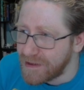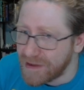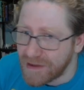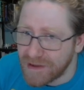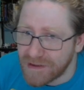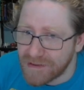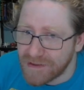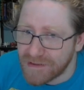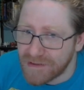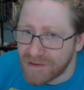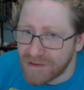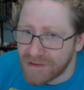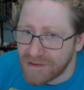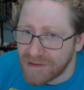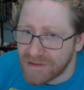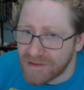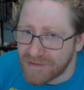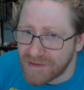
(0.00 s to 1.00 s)
And
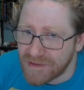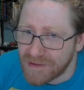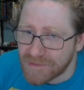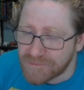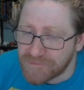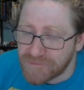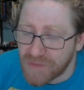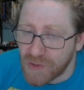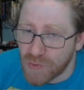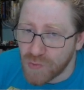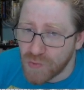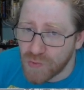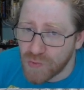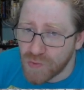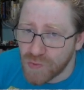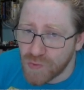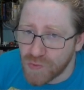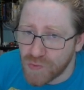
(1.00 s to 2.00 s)
let's see.
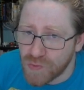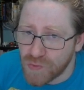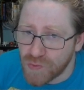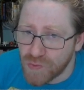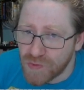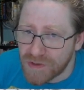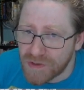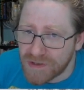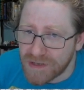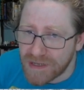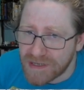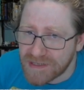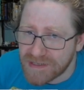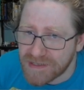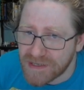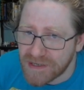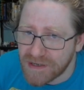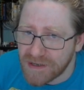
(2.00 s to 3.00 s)
Ooh,
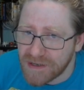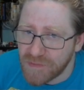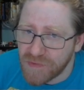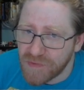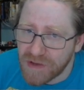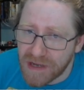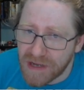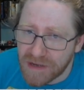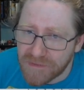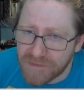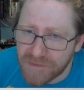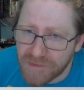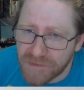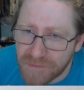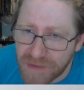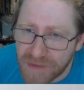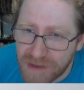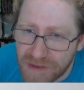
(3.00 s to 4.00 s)
next time we have to
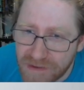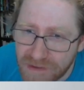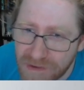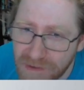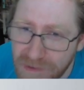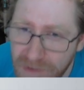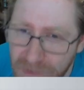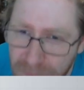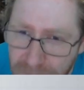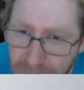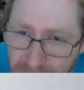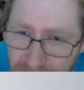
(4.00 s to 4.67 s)
make a